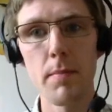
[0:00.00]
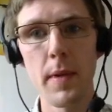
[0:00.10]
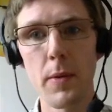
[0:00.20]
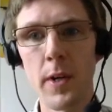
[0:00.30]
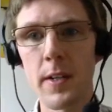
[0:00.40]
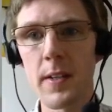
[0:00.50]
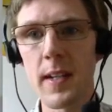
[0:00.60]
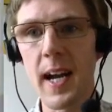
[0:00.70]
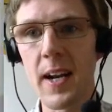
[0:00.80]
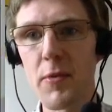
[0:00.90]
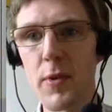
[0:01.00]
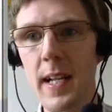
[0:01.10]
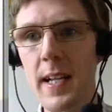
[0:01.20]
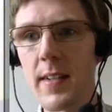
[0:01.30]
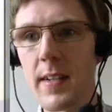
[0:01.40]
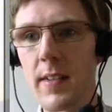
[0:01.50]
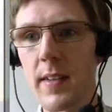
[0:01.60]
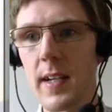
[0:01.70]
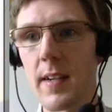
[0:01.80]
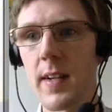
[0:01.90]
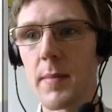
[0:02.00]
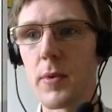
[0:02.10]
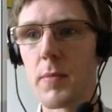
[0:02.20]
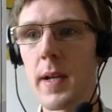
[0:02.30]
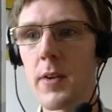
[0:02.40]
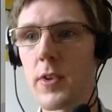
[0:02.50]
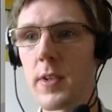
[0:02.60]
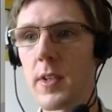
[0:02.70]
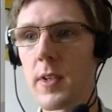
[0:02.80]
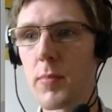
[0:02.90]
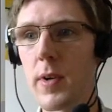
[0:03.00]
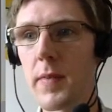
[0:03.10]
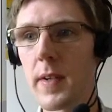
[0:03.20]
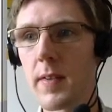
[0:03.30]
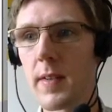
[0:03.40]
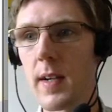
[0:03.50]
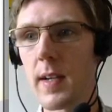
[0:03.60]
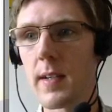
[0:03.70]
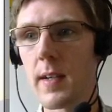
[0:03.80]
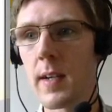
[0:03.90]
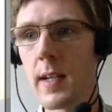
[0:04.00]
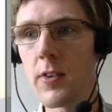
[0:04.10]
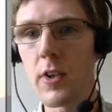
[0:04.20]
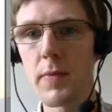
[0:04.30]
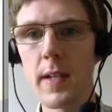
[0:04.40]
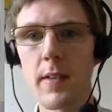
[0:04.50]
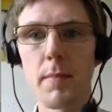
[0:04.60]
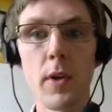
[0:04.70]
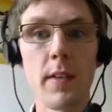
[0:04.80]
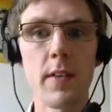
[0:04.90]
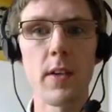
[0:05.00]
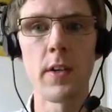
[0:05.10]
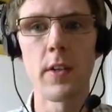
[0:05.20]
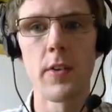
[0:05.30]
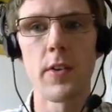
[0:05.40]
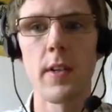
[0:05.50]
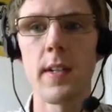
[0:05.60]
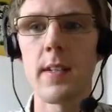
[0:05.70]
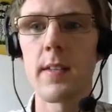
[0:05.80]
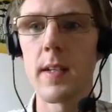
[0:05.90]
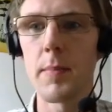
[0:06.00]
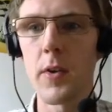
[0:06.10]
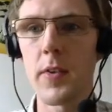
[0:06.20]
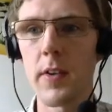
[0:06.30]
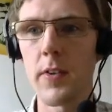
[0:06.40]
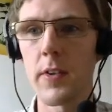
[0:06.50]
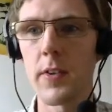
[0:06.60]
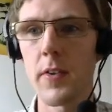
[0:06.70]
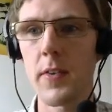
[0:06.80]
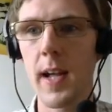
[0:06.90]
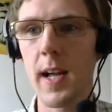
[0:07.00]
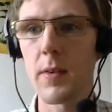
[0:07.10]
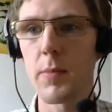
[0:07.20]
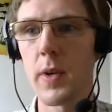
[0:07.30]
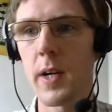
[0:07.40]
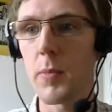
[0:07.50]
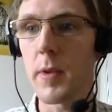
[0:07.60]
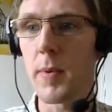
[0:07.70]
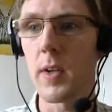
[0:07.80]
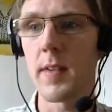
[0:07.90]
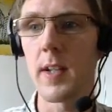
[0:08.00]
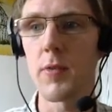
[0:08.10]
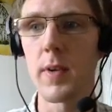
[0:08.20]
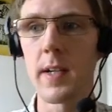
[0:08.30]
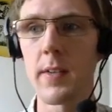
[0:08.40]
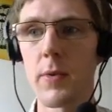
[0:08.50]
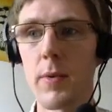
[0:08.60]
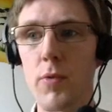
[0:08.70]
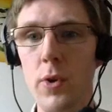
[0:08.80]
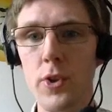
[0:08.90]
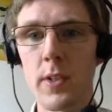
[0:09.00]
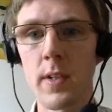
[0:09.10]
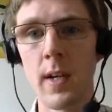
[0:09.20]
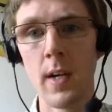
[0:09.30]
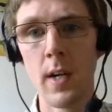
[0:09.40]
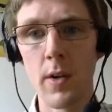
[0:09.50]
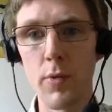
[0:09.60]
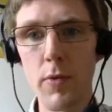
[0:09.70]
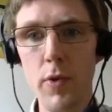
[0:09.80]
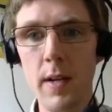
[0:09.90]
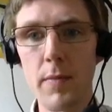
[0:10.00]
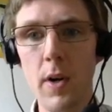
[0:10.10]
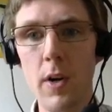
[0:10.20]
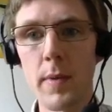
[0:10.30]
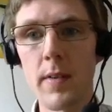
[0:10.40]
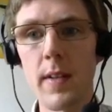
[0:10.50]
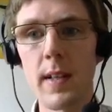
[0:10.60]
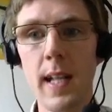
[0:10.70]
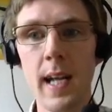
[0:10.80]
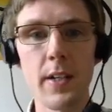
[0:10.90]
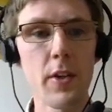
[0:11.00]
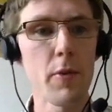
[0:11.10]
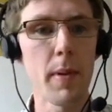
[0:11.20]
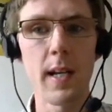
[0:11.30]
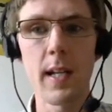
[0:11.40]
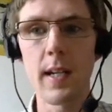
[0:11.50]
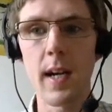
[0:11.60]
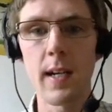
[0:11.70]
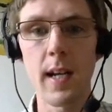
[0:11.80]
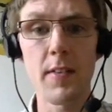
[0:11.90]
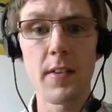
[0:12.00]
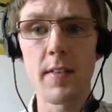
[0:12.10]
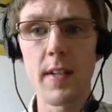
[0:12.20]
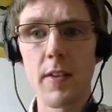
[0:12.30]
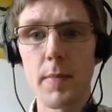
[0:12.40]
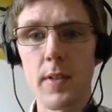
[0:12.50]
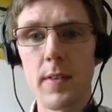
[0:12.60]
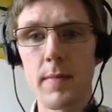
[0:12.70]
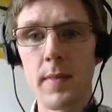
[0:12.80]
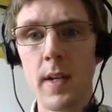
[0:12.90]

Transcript: Meanwhile, and relating to the example mentioned on a previous slide, an EGV to monitor unconsolidated deposits such as sand will help with policies relating to erosion, riverine environments, land use planning, and hazard assessment.